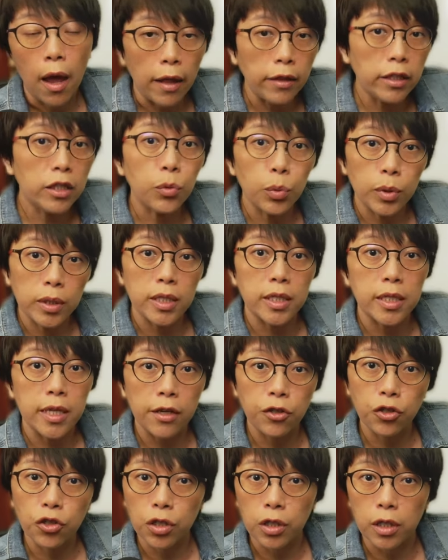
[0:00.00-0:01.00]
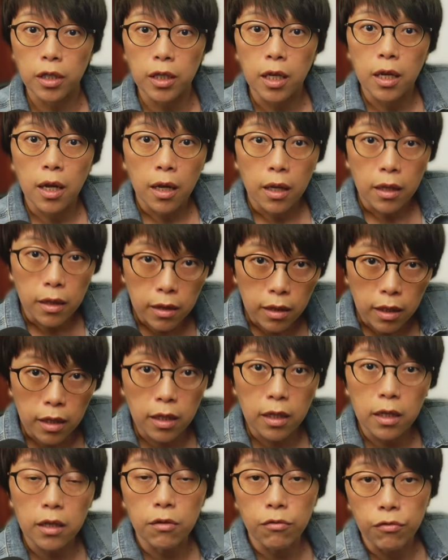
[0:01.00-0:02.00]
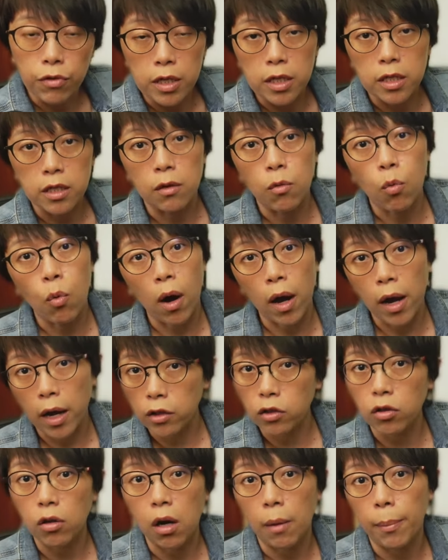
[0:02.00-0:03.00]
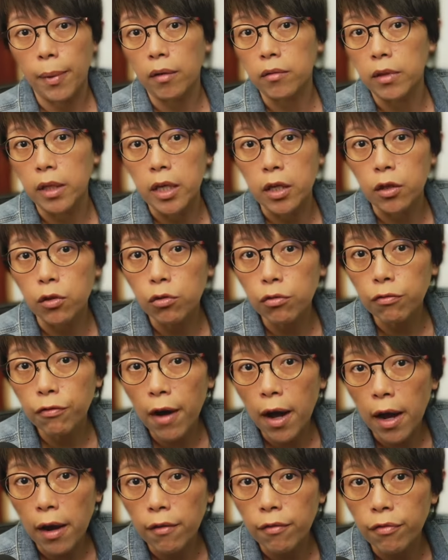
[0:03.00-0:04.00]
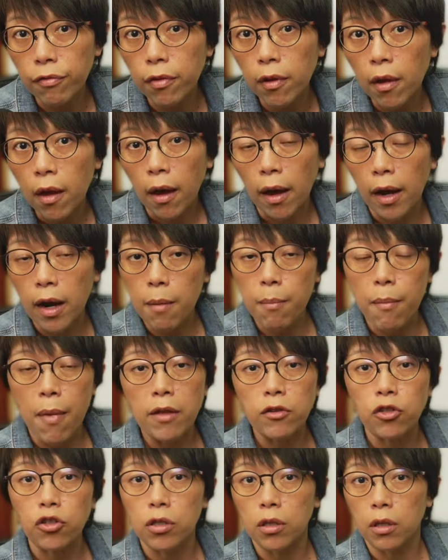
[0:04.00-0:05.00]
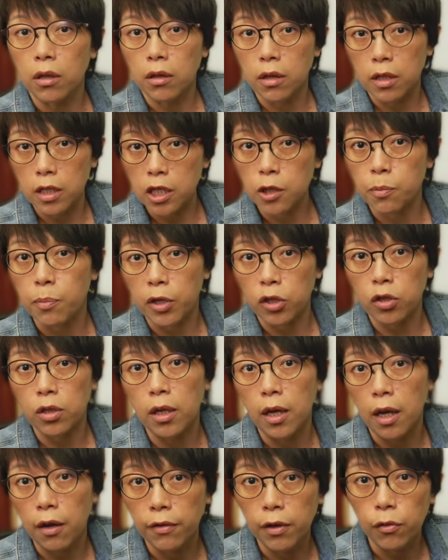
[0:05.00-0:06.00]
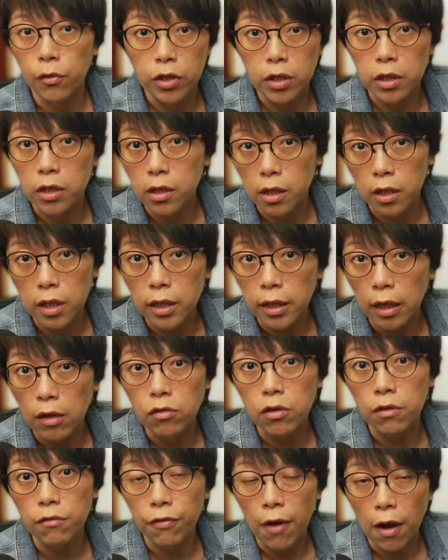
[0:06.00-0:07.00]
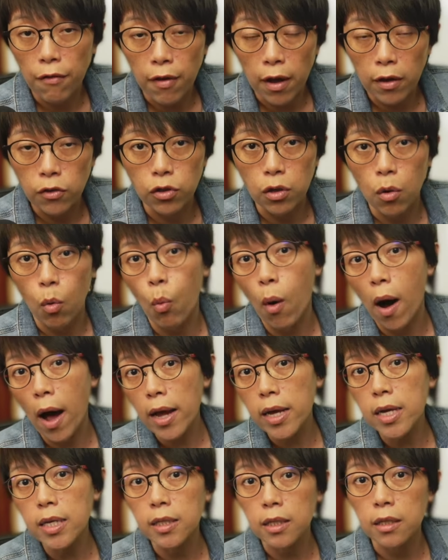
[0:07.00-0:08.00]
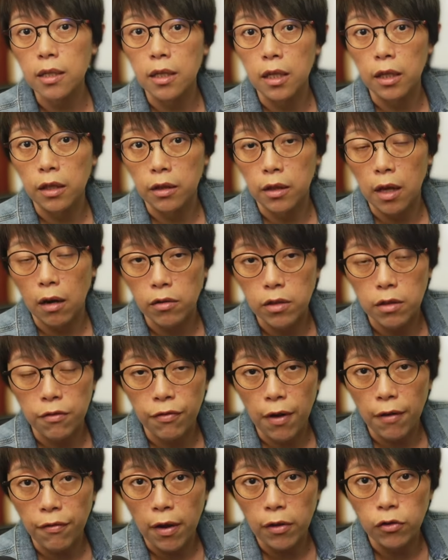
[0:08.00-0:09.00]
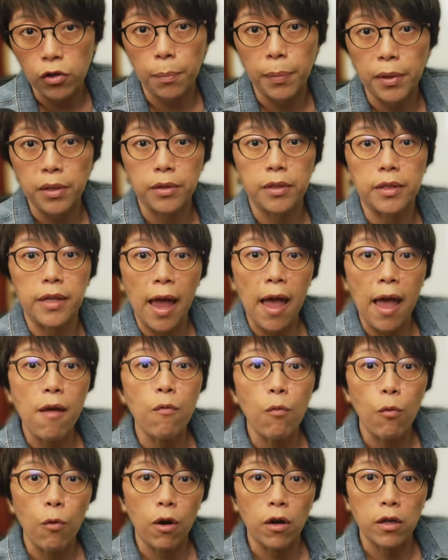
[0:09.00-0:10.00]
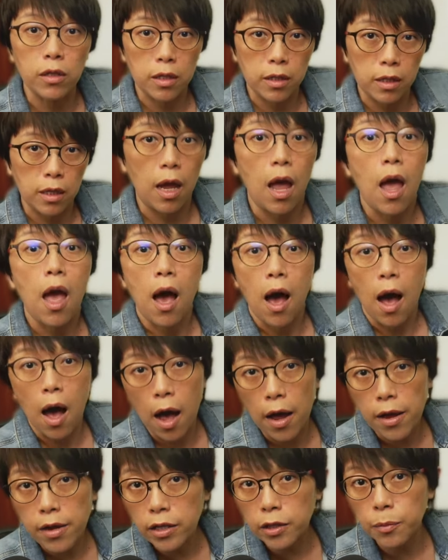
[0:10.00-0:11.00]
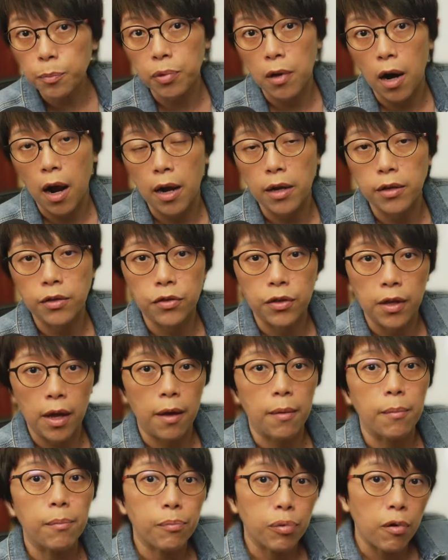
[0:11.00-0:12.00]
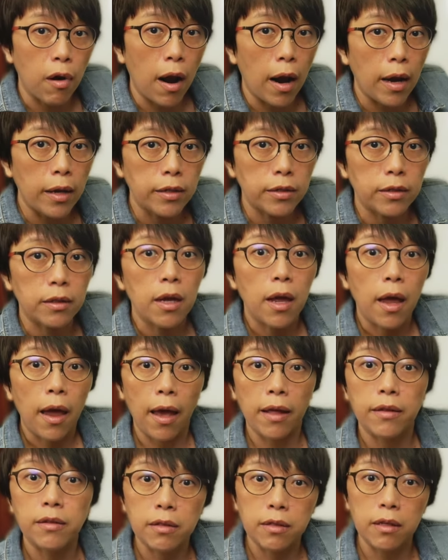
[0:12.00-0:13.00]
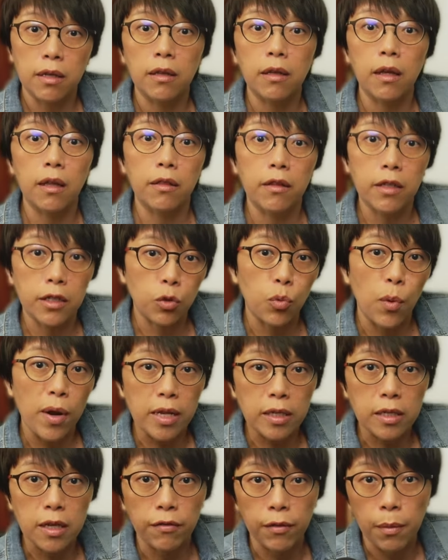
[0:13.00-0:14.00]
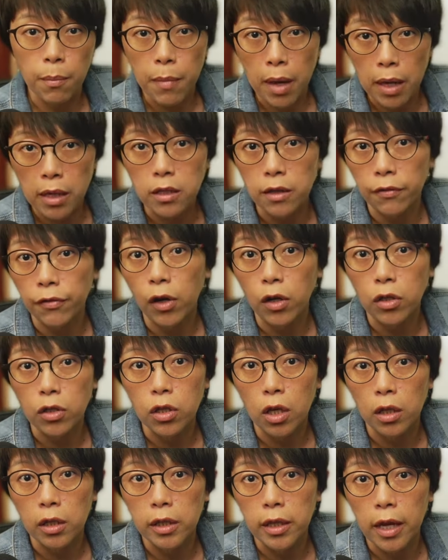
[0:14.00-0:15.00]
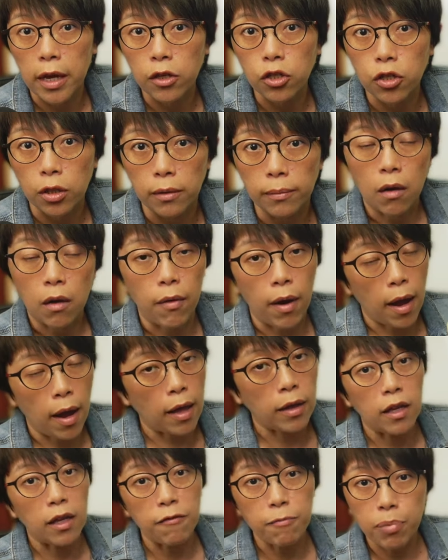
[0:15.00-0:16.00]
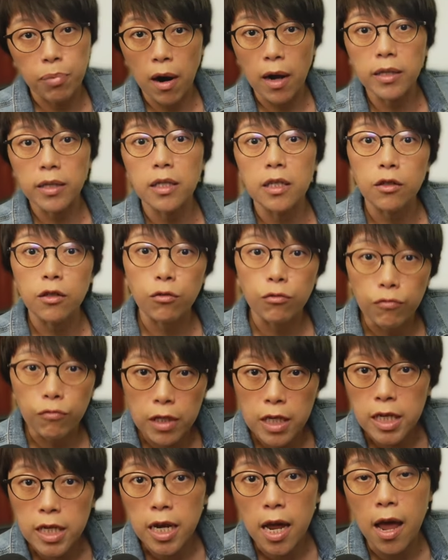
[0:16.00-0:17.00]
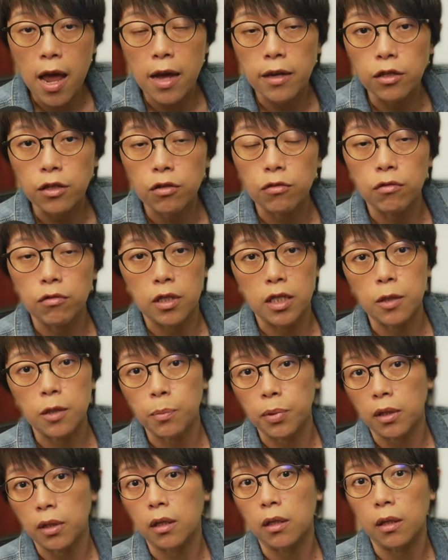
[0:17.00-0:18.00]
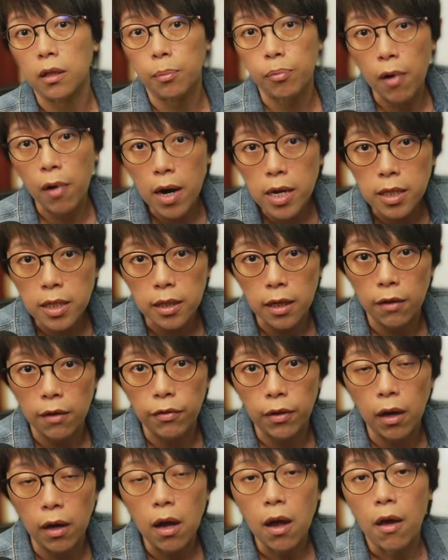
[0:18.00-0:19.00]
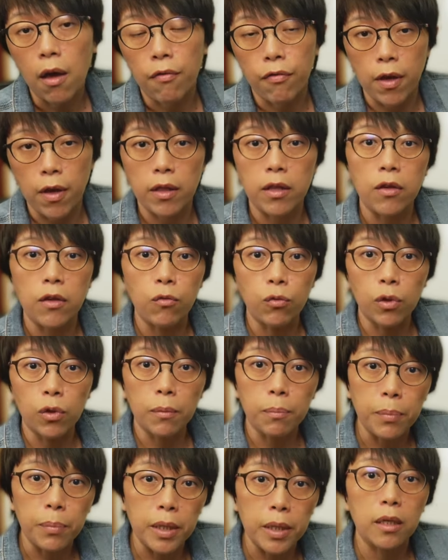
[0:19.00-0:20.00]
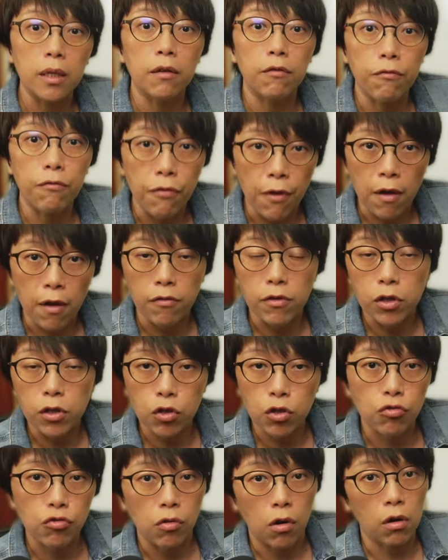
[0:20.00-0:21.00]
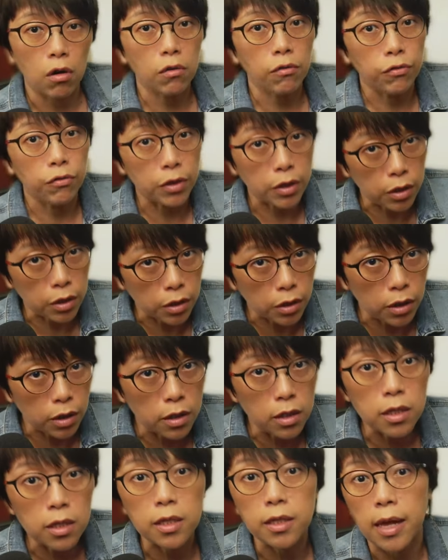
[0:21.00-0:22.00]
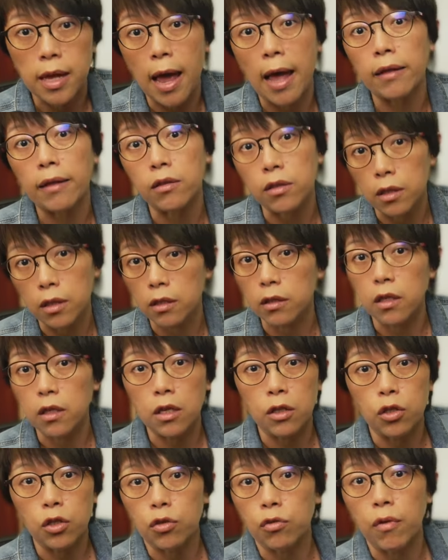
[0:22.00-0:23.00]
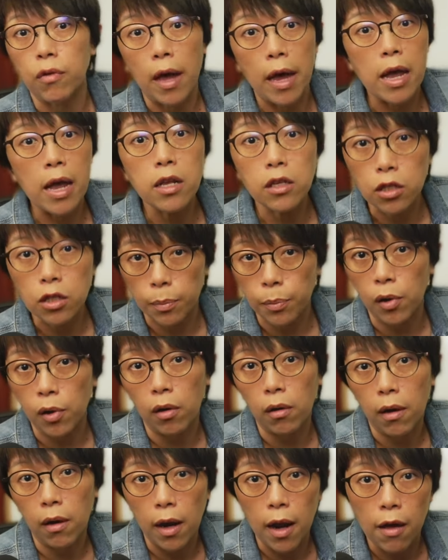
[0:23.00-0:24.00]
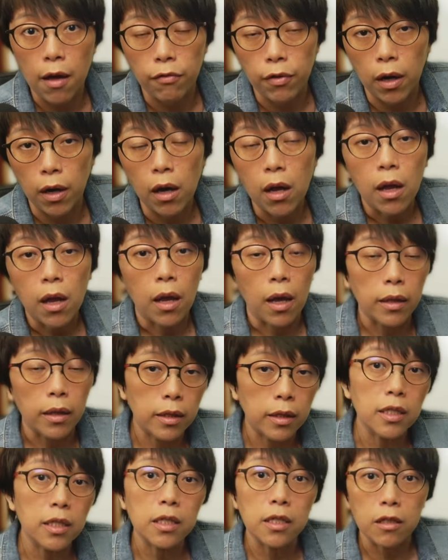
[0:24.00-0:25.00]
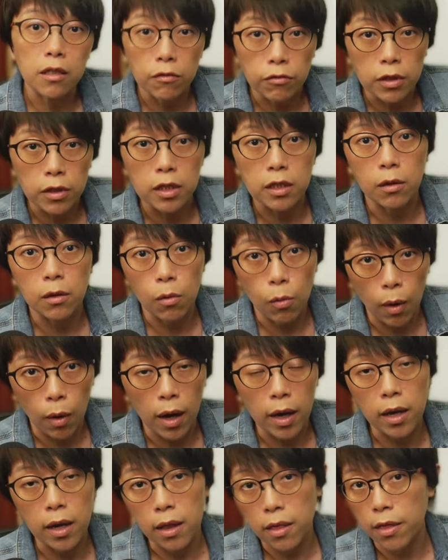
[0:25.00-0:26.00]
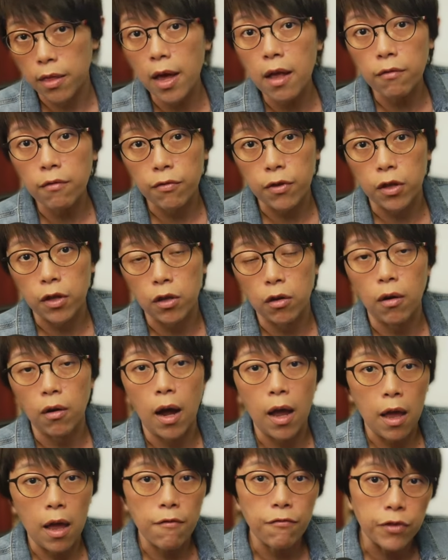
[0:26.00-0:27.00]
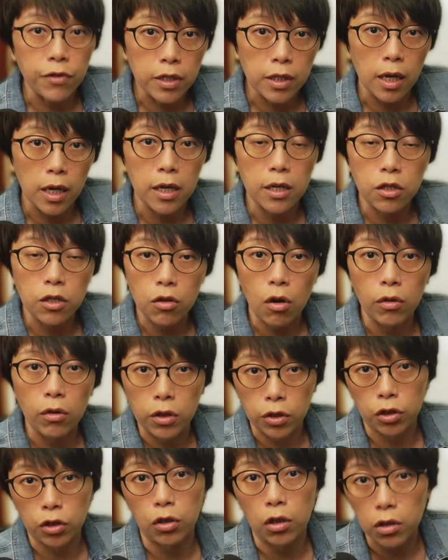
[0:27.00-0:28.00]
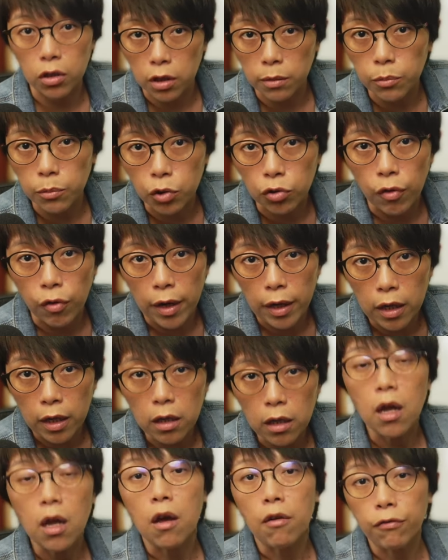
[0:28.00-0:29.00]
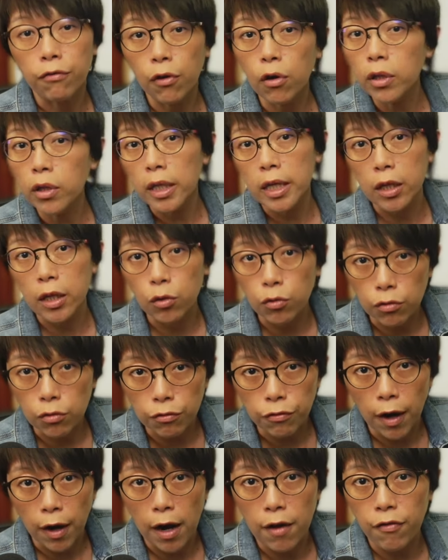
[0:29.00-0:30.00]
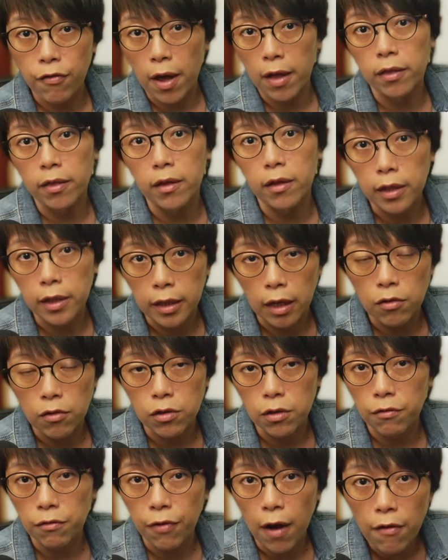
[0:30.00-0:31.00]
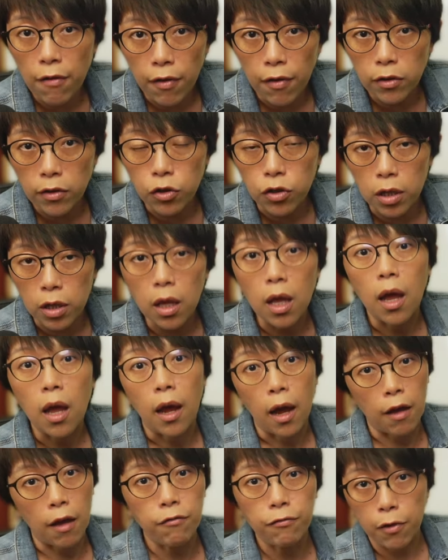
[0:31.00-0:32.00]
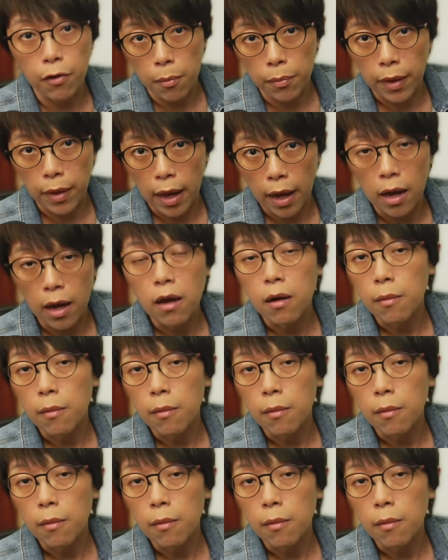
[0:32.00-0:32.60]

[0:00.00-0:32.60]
And this was essentially the reason why I talk about Nikkei 225. And I mentioned this special level, which is 30,500. Why is it 30,500? Because that was the highest price that price had seen in this 27 months of consolidation. All right, and if price is to retest to this particular price level, then it would be a very strong resistance that turned into a support level. And this is the reason why in that video I emphasize on the short-term trading for Nikkei 225 at 30,500, and from there